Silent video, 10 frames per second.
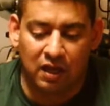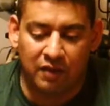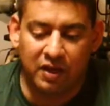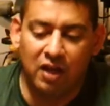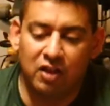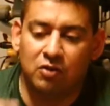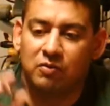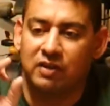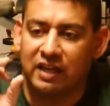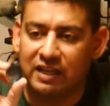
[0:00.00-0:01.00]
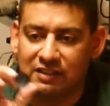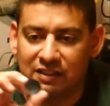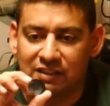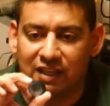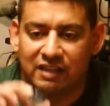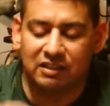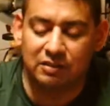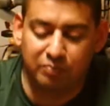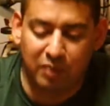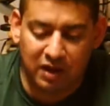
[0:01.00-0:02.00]
And the other one has this like
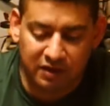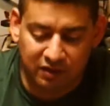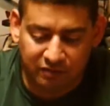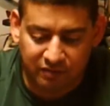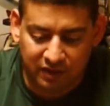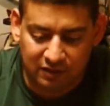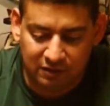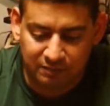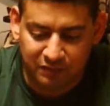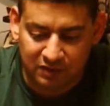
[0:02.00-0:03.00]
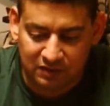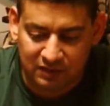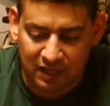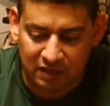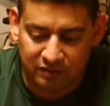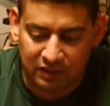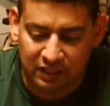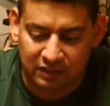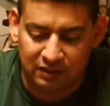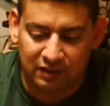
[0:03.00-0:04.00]
spotting effect inside of it,
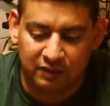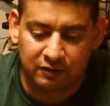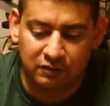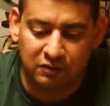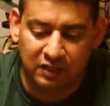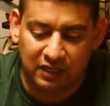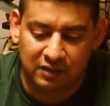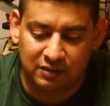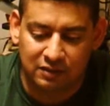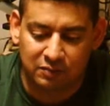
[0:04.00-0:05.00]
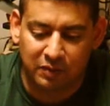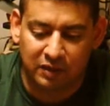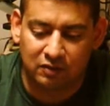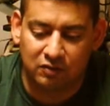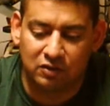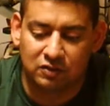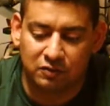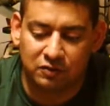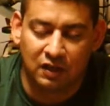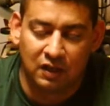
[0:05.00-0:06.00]
like little tiny suspended crystals.